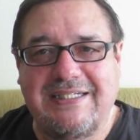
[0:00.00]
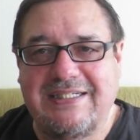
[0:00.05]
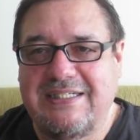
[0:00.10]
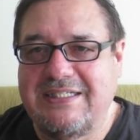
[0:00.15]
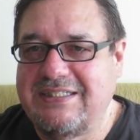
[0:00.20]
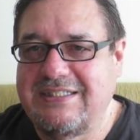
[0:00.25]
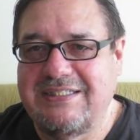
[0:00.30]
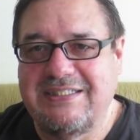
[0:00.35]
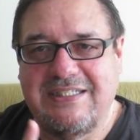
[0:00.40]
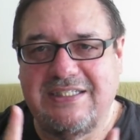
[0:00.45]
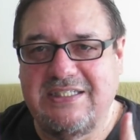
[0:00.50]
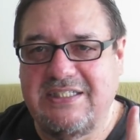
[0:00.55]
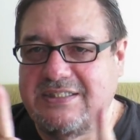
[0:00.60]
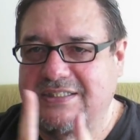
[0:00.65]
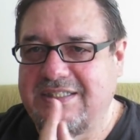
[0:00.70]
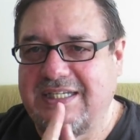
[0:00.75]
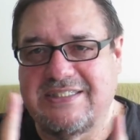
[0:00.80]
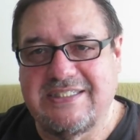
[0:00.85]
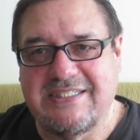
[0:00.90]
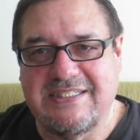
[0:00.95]

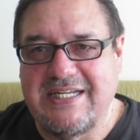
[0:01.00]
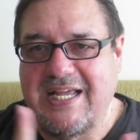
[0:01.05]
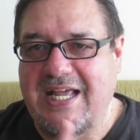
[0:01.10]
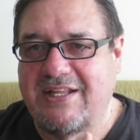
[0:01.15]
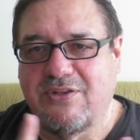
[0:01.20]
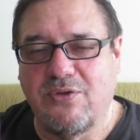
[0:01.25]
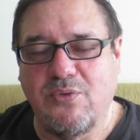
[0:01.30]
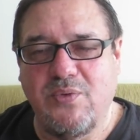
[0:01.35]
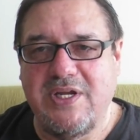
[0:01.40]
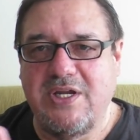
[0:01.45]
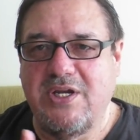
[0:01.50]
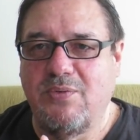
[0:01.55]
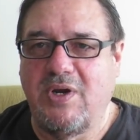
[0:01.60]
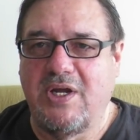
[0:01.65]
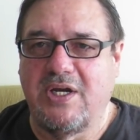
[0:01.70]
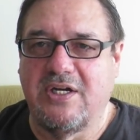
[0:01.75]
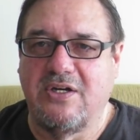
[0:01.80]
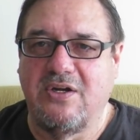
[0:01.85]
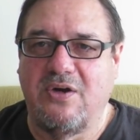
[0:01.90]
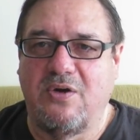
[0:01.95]
That's not the way you
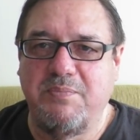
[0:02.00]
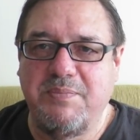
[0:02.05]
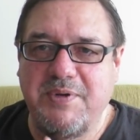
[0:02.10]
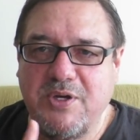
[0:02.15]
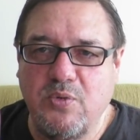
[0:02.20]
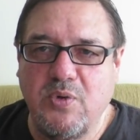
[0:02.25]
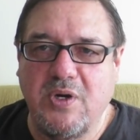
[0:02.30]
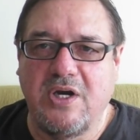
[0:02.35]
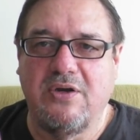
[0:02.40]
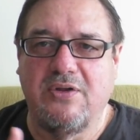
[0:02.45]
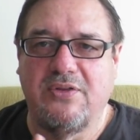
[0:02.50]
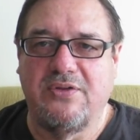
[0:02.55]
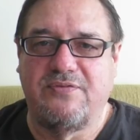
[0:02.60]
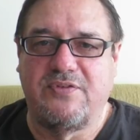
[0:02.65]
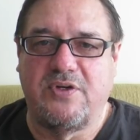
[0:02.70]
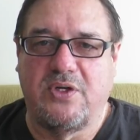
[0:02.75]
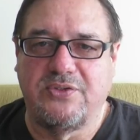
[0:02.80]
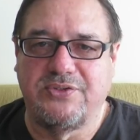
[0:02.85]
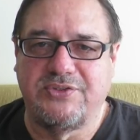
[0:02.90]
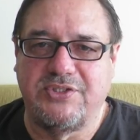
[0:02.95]
want to go. Beware of the
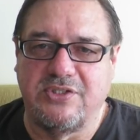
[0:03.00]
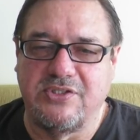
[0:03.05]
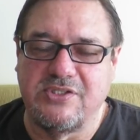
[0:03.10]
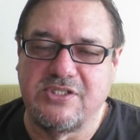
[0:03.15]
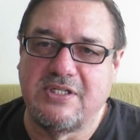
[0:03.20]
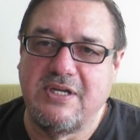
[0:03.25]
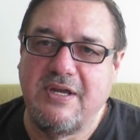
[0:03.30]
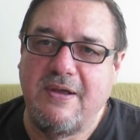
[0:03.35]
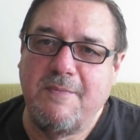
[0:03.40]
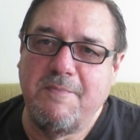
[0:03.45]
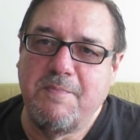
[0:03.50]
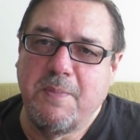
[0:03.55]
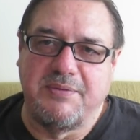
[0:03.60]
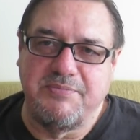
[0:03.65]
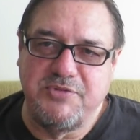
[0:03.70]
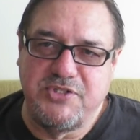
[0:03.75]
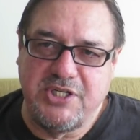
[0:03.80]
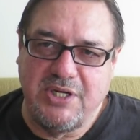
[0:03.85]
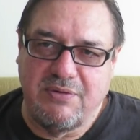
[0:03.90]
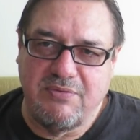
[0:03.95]
vultures. And
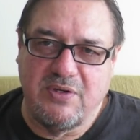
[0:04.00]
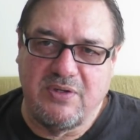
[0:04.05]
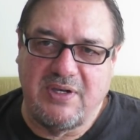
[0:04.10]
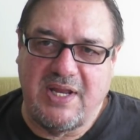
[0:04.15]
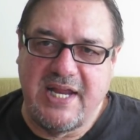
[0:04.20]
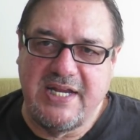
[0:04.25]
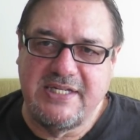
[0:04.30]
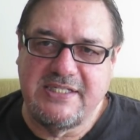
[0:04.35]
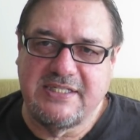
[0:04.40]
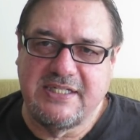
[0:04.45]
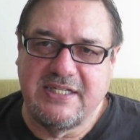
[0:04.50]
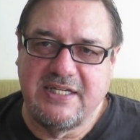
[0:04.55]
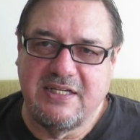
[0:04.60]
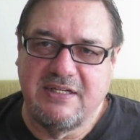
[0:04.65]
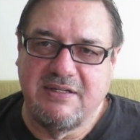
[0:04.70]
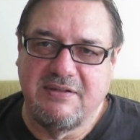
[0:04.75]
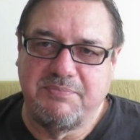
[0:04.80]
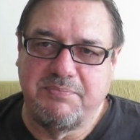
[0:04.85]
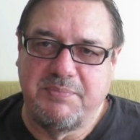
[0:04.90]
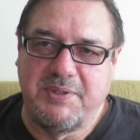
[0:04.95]
I'm
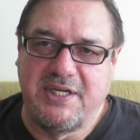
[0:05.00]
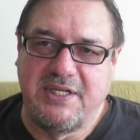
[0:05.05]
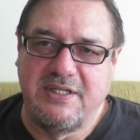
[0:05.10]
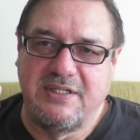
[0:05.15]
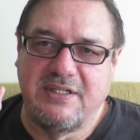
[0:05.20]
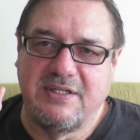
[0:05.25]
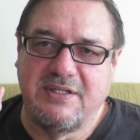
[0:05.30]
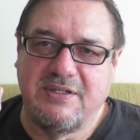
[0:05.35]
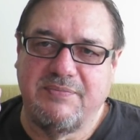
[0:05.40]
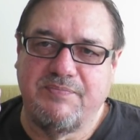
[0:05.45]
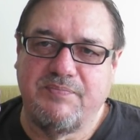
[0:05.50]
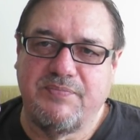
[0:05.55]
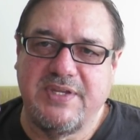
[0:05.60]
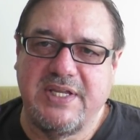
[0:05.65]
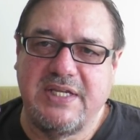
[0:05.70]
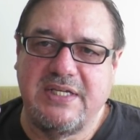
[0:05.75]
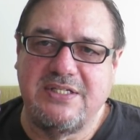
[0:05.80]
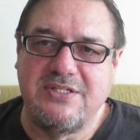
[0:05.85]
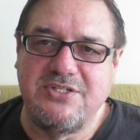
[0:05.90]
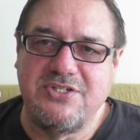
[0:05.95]
generalizing, but
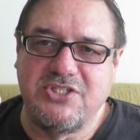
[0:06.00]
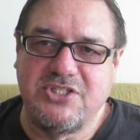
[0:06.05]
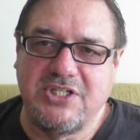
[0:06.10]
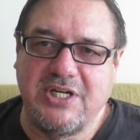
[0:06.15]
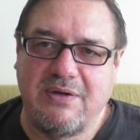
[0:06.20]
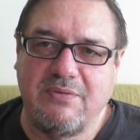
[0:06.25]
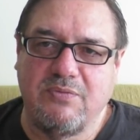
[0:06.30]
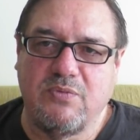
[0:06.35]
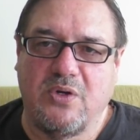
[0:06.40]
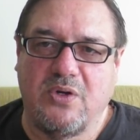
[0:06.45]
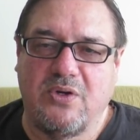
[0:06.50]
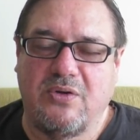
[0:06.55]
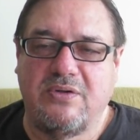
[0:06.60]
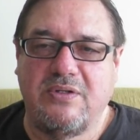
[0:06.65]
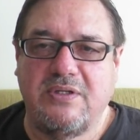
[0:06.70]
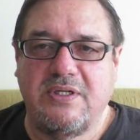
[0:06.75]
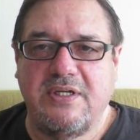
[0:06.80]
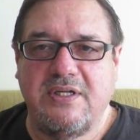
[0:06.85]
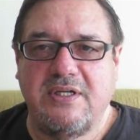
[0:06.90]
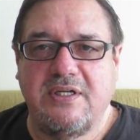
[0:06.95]
in
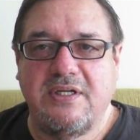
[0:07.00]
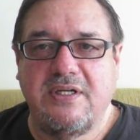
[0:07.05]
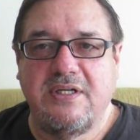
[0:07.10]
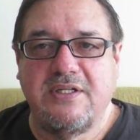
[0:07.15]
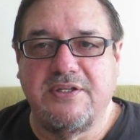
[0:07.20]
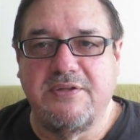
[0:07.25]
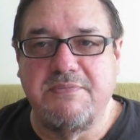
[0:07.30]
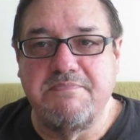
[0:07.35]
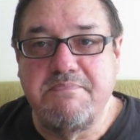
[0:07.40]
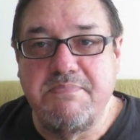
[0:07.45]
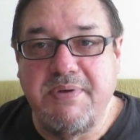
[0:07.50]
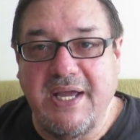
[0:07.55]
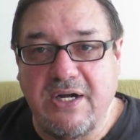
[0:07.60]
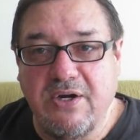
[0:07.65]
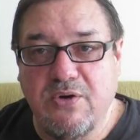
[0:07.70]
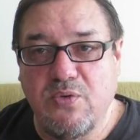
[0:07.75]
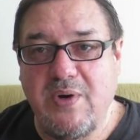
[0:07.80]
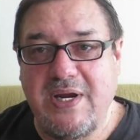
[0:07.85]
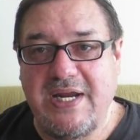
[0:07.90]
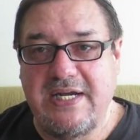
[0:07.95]
general, the
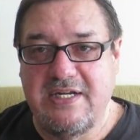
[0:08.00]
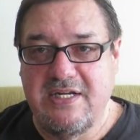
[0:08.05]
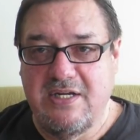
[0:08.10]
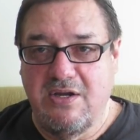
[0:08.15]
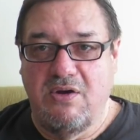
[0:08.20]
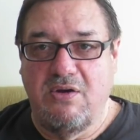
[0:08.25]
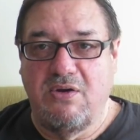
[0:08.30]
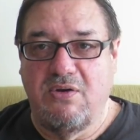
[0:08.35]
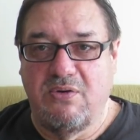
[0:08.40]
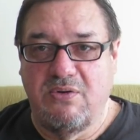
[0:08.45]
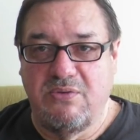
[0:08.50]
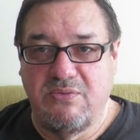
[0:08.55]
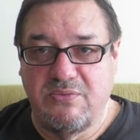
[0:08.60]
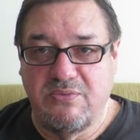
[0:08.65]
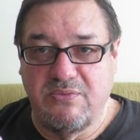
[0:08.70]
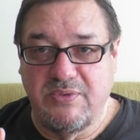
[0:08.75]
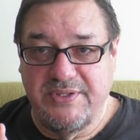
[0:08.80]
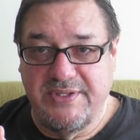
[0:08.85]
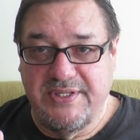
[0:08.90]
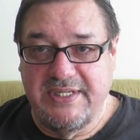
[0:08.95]
better way to go
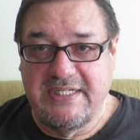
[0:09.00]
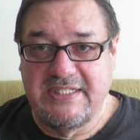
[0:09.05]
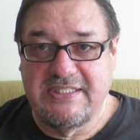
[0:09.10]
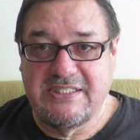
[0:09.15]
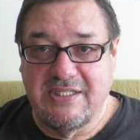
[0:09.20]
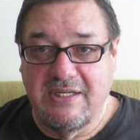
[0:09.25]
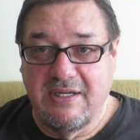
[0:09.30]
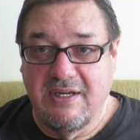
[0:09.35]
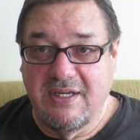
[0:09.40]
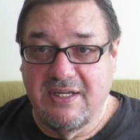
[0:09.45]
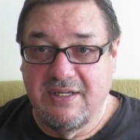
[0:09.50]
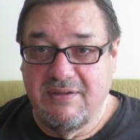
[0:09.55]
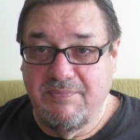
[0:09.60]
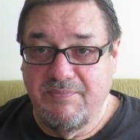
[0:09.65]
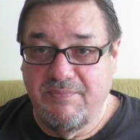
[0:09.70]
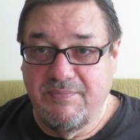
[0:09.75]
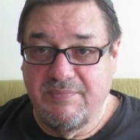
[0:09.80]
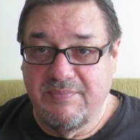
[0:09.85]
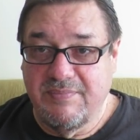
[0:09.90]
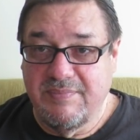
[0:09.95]
with these
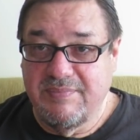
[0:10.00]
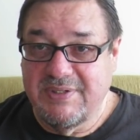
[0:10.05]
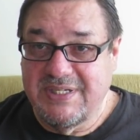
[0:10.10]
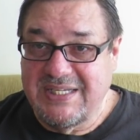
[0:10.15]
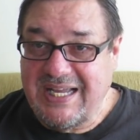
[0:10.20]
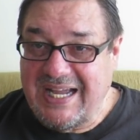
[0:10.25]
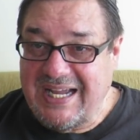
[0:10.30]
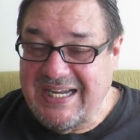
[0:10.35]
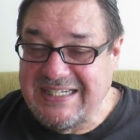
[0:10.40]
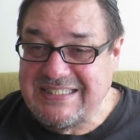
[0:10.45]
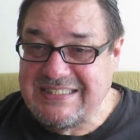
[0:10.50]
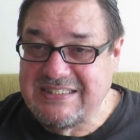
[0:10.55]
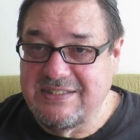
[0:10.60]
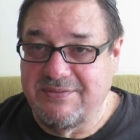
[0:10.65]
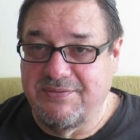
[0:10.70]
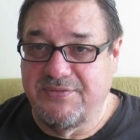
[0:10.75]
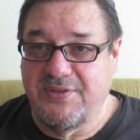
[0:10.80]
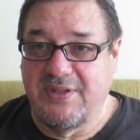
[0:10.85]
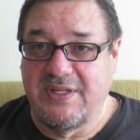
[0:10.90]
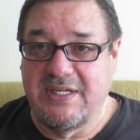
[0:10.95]

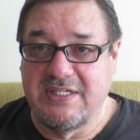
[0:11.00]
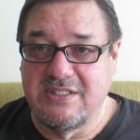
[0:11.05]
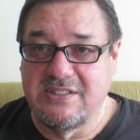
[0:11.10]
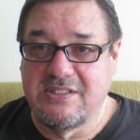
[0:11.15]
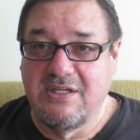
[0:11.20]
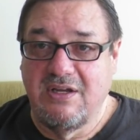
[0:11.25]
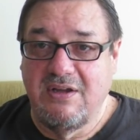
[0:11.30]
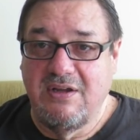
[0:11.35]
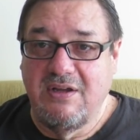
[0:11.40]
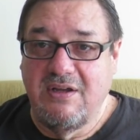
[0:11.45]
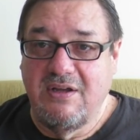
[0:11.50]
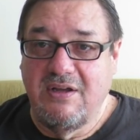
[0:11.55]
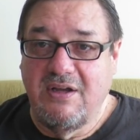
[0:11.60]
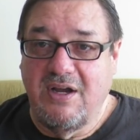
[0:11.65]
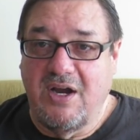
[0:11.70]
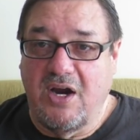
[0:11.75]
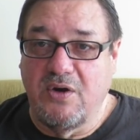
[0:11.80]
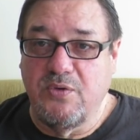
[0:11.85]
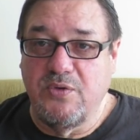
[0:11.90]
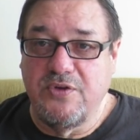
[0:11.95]
kinds of things
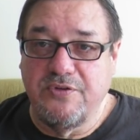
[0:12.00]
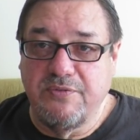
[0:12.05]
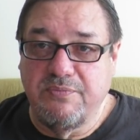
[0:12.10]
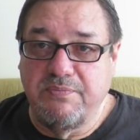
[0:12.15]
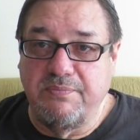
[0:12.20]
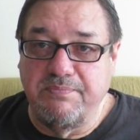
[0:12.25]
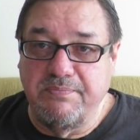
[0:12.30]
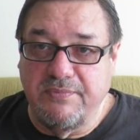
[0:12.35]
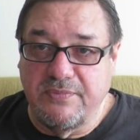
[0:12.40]
are with